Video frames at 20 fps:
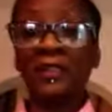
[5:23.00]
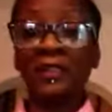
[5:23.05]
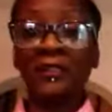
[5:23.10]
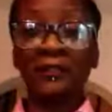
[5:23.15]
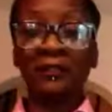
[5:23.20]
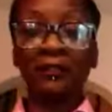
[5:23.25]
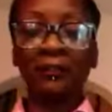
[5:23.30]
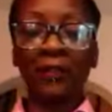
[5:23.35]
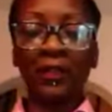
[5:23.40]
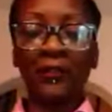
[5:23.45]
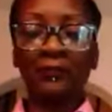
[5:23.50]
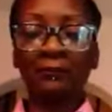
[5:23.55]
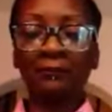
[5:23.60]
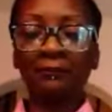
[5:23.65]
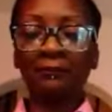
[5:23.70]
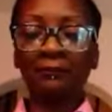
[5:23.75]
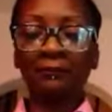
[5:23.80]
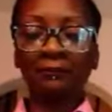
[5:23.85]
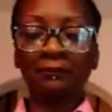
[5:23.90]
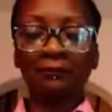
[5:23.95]
That's the one.
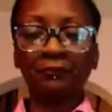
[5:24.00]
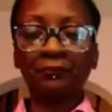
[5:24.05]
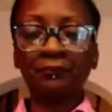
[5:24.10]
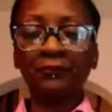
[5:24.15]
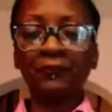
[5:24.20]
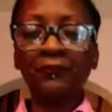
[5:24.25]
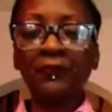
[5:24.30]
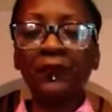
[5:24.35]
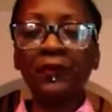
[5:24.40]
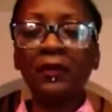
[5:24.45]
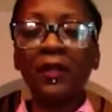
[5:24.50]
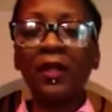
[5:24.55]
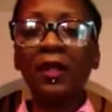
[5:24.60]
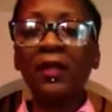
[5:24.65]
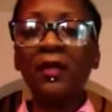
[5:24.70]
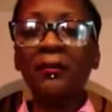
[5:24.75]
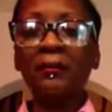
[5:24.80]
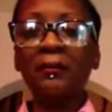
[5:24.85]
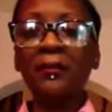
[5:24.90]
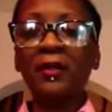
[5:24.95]

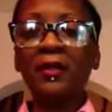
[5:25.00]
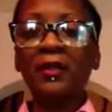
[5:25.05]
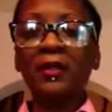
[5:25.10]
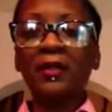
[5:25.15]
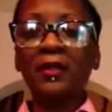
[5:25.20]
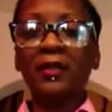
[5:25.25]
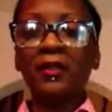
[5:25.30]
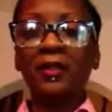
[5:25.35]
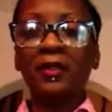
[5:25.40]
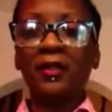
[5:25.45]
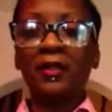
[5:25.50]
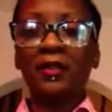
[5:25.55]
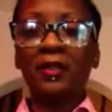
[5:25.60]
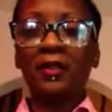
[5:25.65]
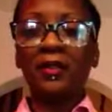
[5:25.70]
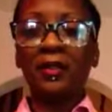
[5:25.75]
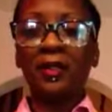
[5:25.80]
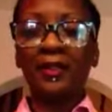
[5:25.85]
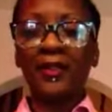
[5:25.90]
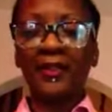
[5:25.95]
Um,
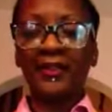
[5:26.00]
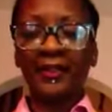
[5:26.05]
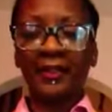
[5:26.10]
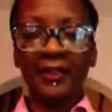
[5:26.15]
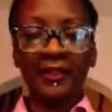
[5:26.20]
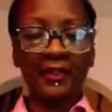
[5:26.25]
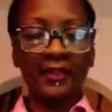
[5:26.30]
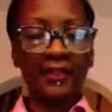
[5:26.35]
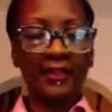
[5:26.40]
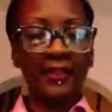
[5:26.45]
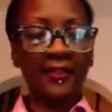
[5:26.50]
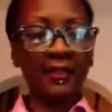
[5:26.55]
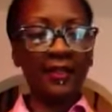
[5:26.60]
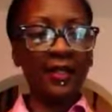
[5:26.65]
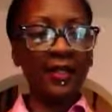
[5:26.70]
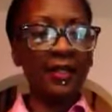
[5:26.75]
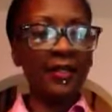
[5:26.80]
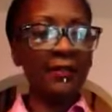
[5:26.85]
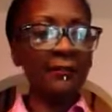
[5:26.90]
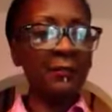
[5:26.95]
again,
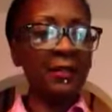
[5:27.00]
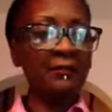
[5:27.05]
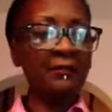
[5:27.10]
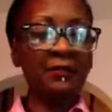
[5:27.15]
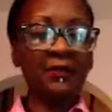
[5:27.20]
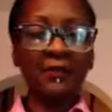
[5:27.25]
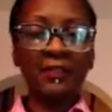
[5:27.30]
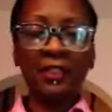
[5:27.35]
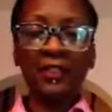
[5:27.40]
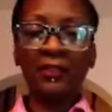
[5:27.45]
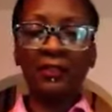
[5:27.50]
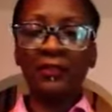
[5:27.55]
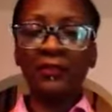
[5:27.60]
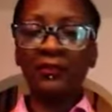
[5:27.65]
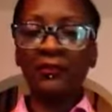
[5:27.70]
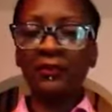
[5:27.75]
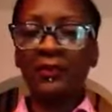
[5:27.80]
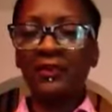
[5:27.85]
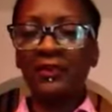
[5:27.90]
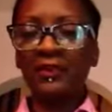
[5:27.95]
um, I was telling
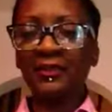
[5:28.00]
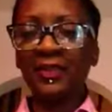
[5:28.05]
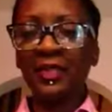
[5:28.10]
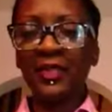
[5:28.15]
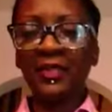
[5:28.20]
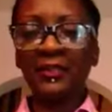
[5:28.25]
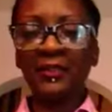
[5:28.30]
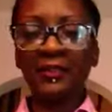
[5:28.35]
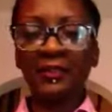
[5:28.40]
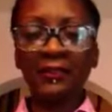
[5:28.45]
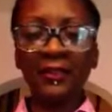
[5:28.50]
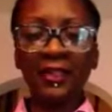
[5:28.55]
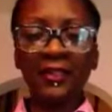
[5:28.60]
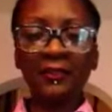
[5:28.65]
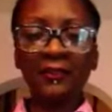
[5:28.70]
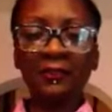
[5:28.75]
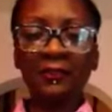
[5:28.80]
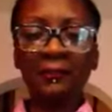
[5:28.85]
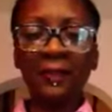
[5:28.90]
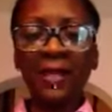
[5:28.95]
you this is not in the not
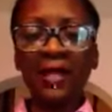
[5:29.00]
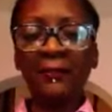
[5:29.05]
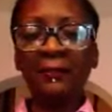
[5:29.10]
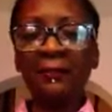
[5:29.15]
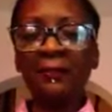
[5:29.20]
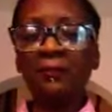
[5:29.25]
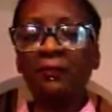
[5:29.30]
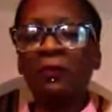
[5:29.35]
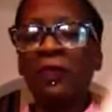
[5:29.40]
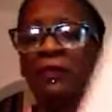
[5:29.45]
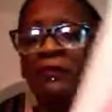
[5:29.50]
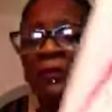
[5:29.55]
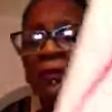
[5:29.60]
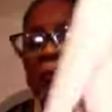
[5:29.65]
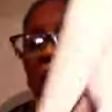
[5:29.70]
so bag, but throughout the